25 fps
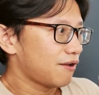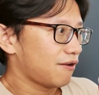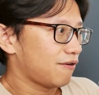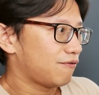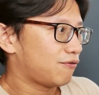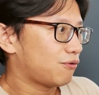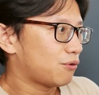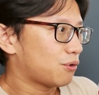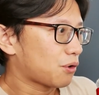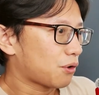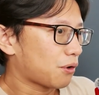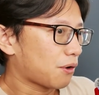
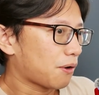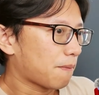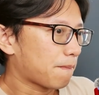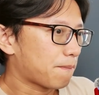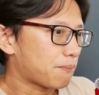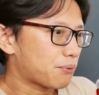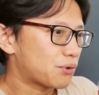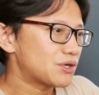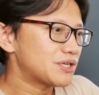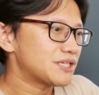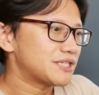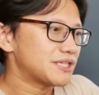for
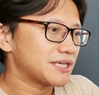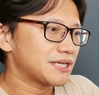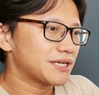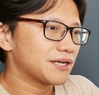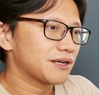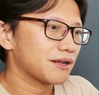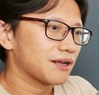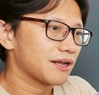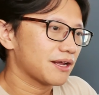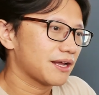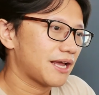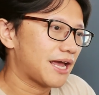
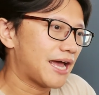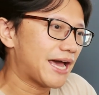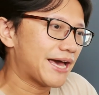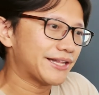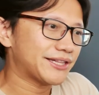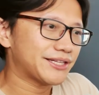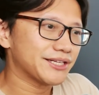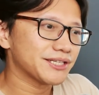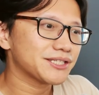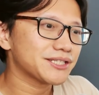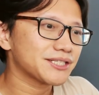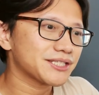printing
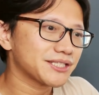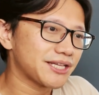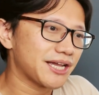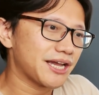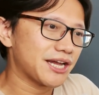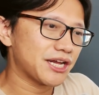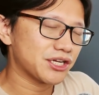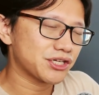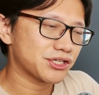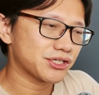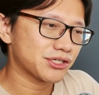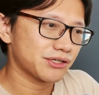at this
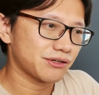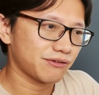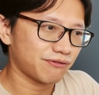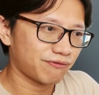stage,